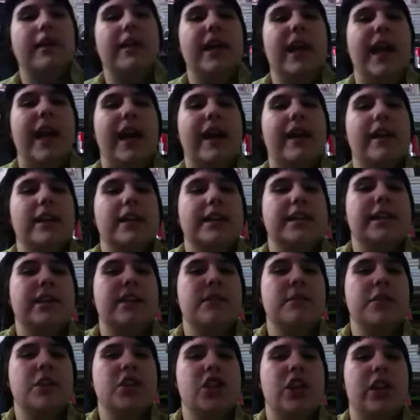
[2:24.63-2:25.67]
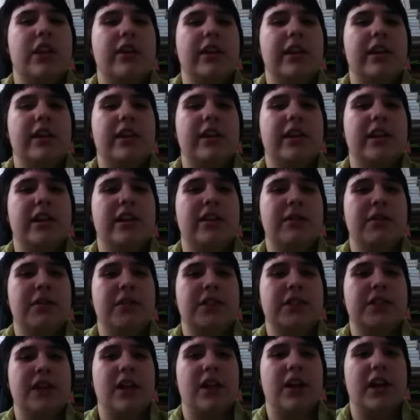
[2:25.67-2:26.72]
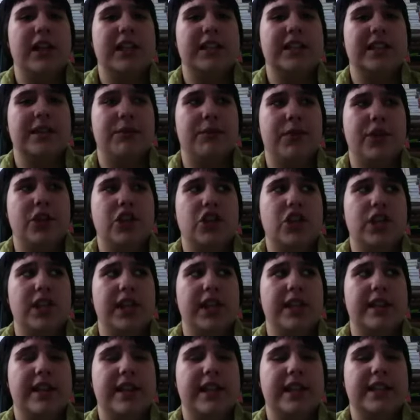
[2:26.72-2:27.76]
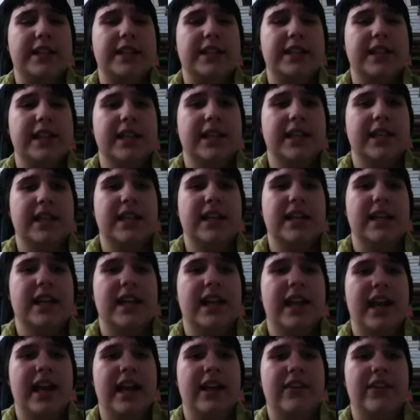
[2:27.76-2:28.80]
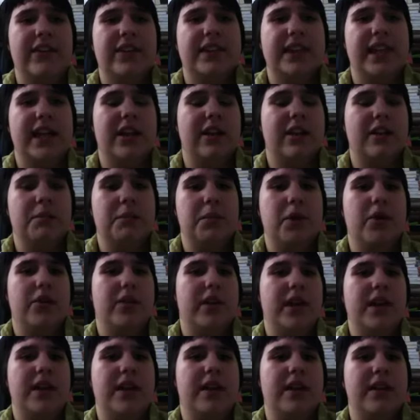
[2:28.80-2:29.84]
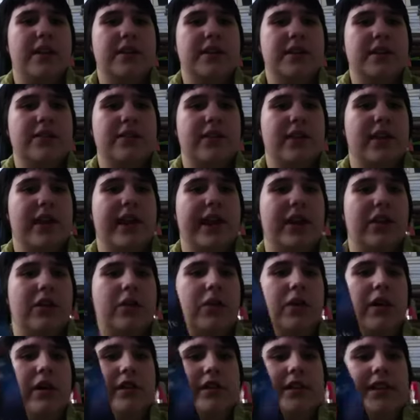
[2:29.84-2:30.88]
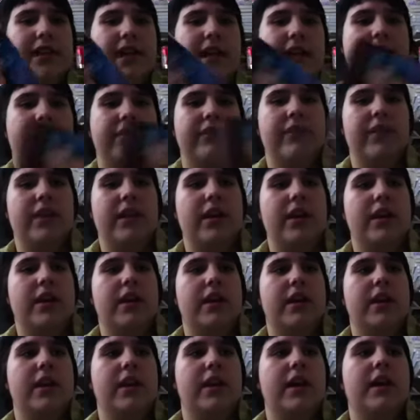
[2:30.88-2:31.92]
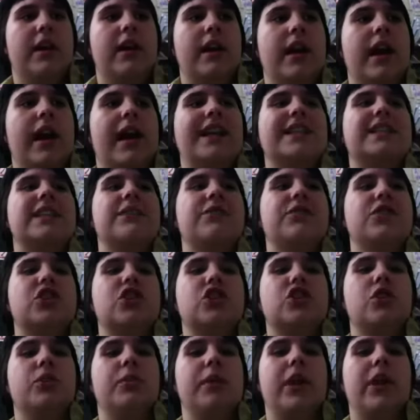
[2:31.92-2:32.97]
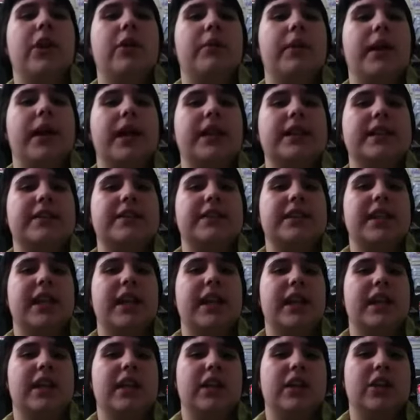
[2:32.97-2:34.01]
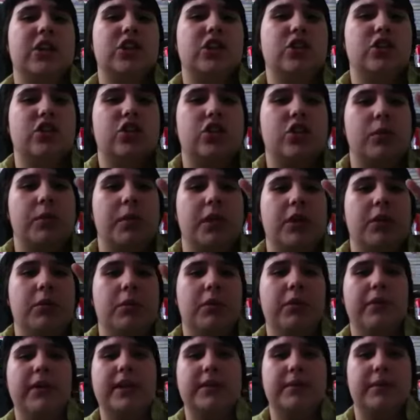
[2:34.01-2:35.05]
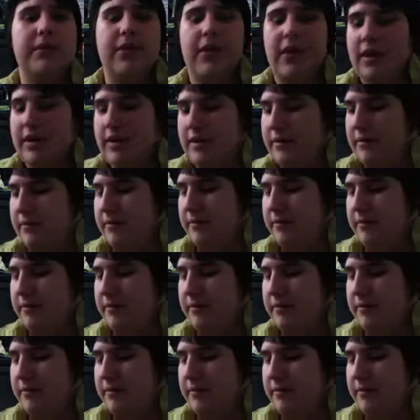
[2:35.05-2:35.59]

yeah, Sarah Michelle Gellar was awesome when she did this, and I haven't seen her movie for, like, a long time. Except for Scooby-Doo because I've seen the two Scooby-Doo movies with her.